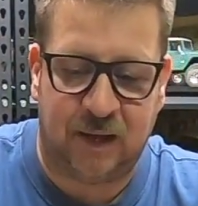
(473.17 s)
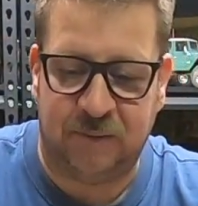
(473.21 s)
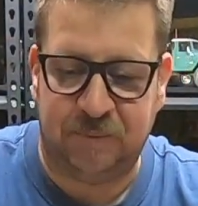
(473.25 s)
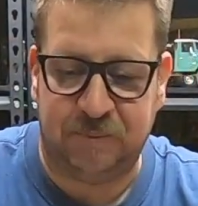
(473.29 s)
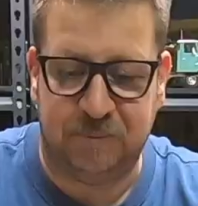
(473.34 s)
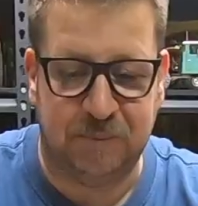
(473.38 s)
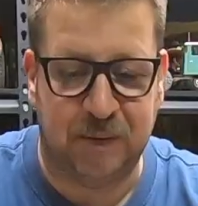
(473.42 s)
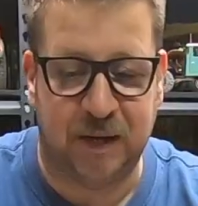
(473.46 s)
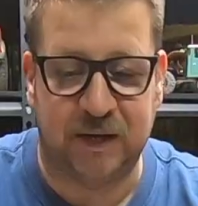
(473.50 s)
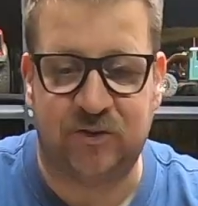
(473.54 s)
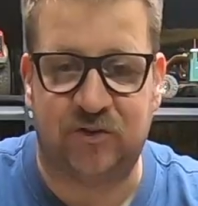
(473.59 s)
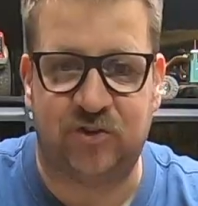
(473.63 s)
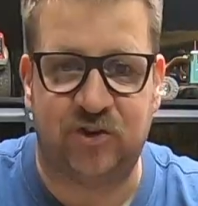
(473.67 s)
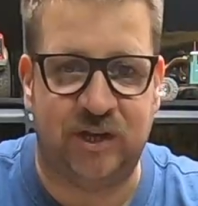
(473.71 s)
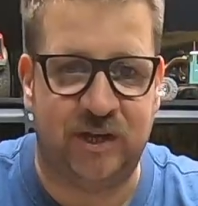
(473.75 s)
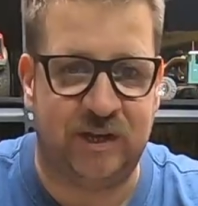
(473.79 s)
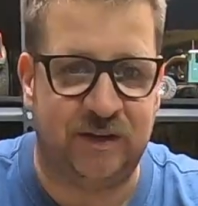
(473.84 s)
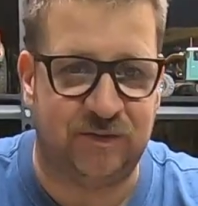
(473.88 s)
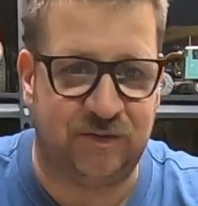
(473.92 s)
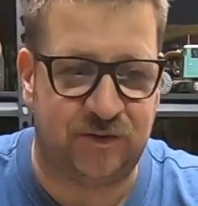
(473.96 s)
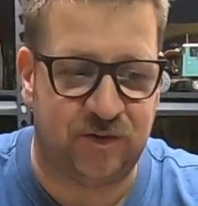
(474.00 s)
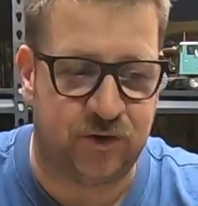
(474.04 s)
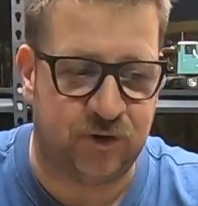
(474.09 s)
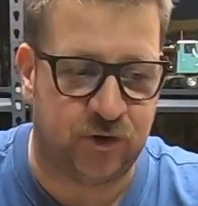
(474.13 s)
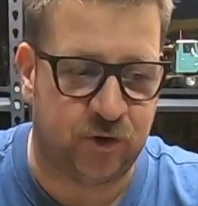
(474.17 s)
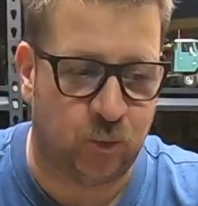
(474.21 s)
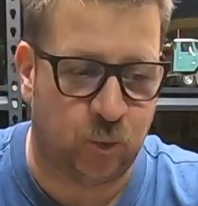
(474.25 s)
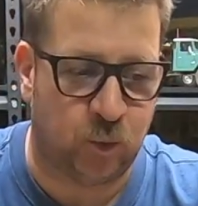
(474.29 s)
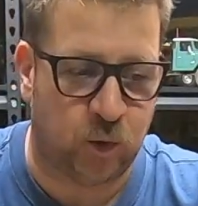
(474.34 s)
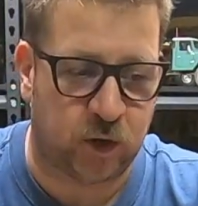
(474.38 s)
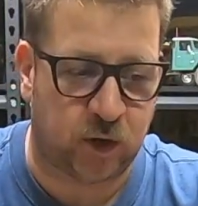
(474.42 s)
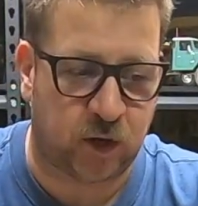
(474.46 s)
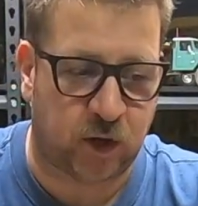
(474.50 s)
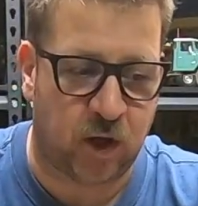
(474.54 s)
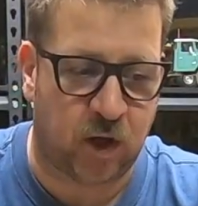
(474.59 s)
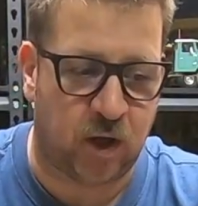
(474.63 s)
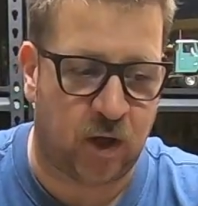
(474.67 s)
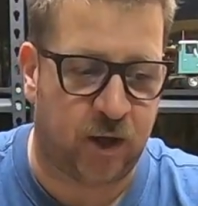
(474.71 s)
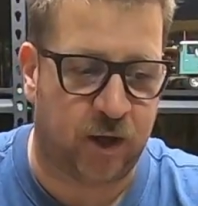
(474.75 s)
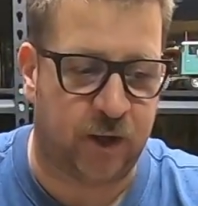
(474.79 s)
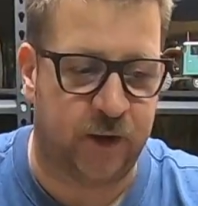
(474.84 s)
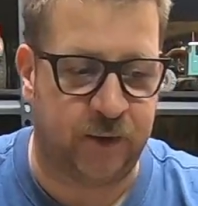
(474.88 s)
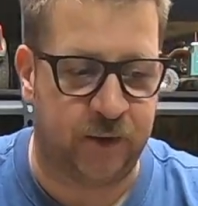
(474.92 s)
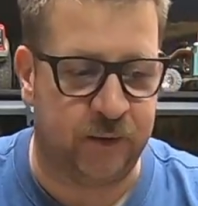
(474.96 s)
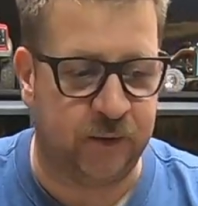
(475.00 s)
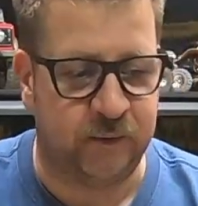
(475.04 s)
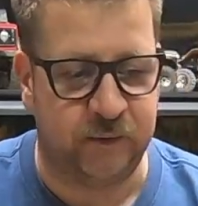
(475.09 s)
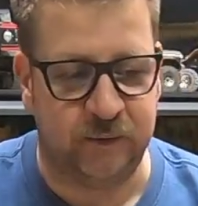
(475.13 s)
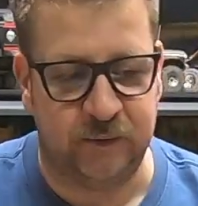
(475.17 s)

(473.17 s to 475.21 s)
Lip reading: much easier to work on.